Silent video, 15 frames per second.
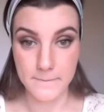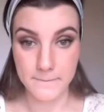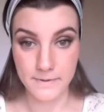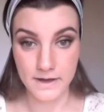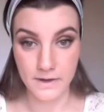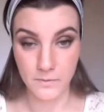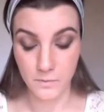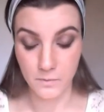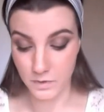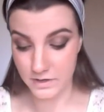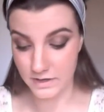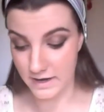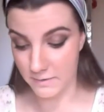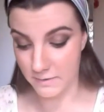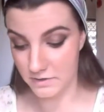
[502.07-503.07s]
but
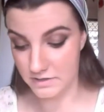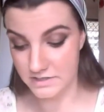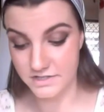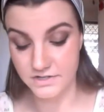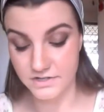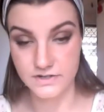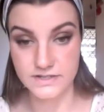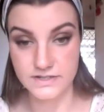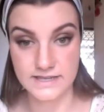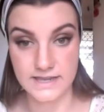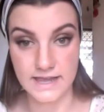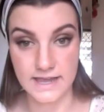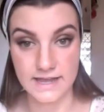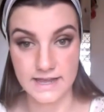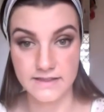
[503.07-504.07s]
what I want to do is
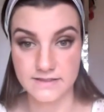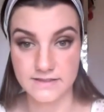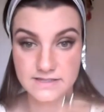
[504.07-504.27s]
again get the